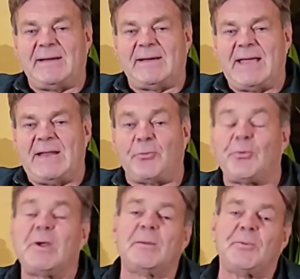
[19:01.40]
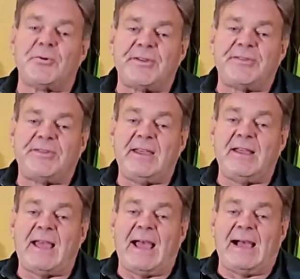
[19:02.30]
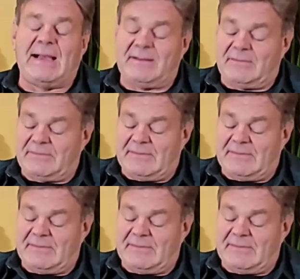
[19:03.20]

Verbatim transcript: uh, in a real emergency, uh,